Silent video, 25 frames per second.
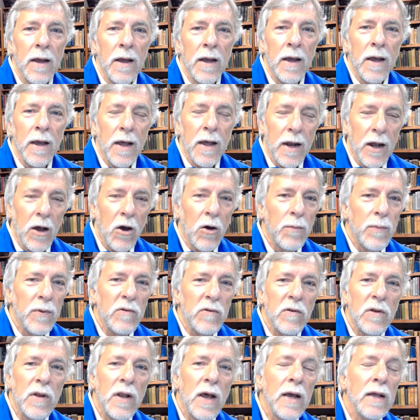And I hope it's
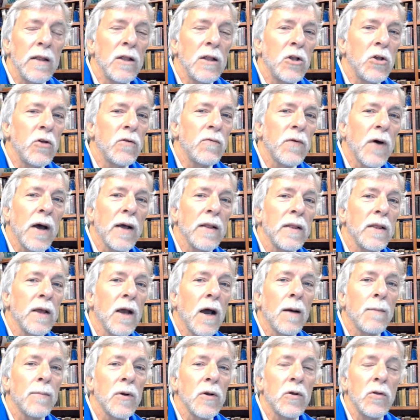a day that you find the
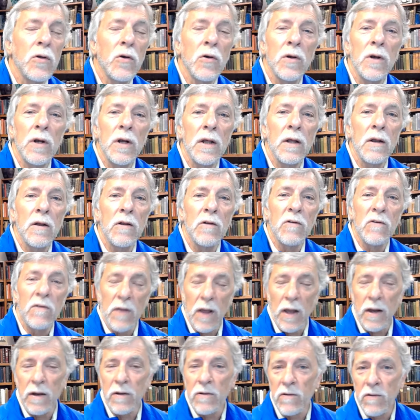opportunity to
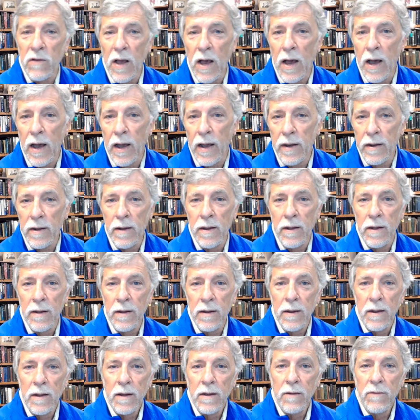set aside,
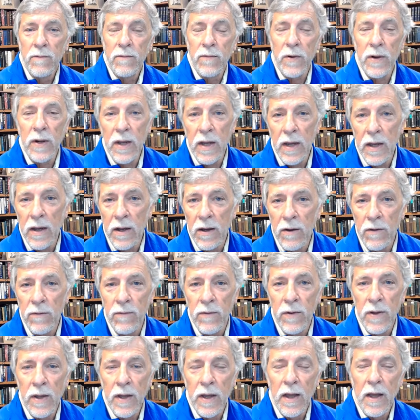forgive,
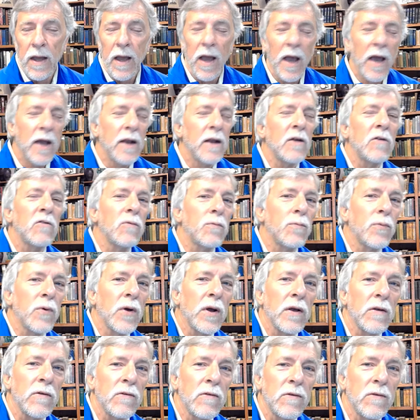and
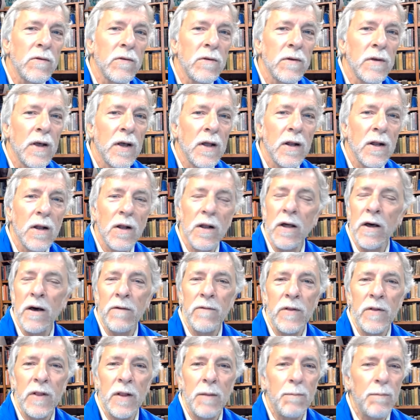express love
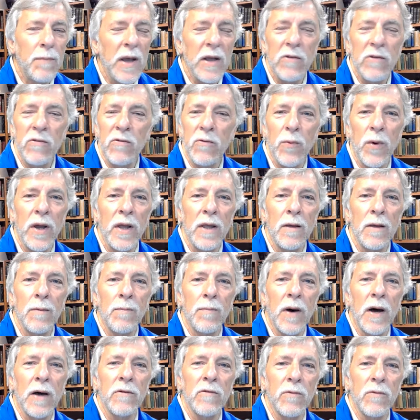in the best way you
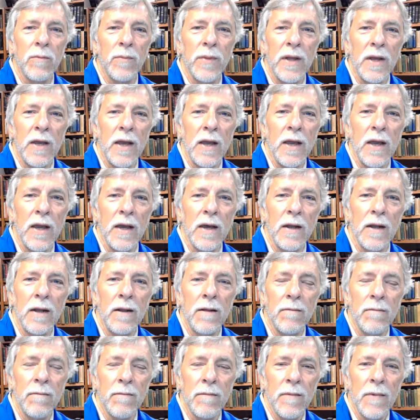possibly can.
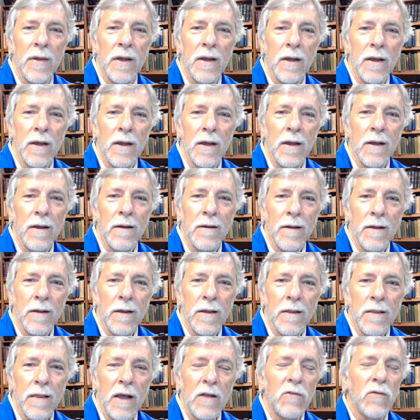
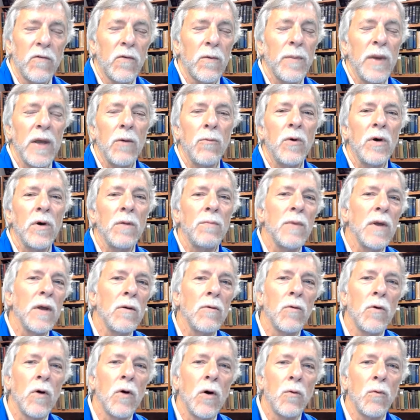Thanks for being with me.
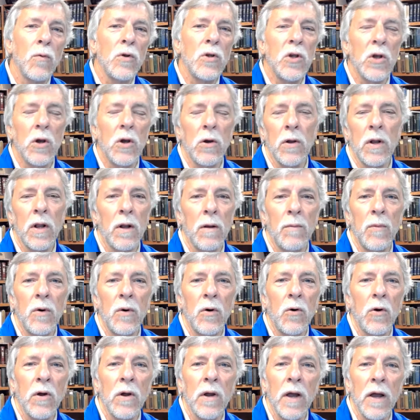We'll share a little
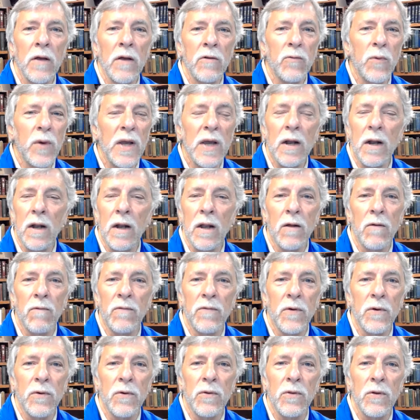more as we get a little
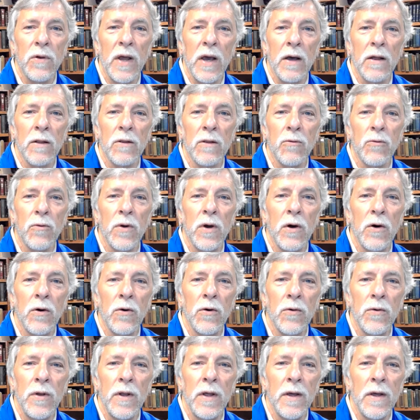further down the road.